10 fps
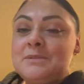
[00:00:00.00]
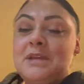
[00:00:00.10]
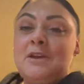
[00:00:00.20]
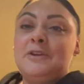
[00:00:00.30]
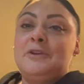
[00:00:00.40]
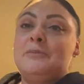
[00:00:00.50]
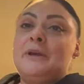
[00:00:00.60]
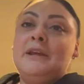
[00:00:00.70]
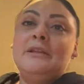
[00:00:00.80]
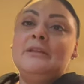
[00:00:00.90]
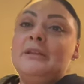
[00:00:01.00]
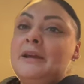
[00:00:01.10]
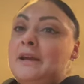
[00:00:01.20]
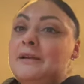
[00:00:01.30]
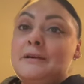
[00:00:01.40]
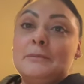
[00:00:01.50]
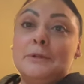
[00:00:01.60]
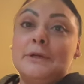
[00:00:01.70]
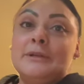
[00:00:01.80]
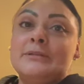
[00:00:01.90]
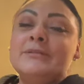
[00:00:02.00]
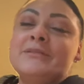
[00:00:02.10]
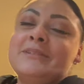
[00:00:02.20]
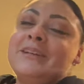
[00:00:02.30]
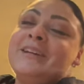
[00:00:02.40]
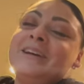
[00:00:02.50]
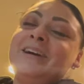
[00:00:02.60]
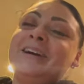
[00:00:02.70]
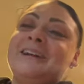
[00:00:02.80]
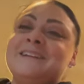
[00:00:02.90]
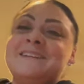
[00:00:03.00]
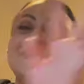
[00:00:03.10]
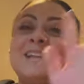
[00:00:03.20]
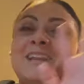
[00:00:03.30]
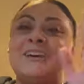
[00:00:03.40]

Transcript: telling you, by the end of the night, I'm done. All right. Good night,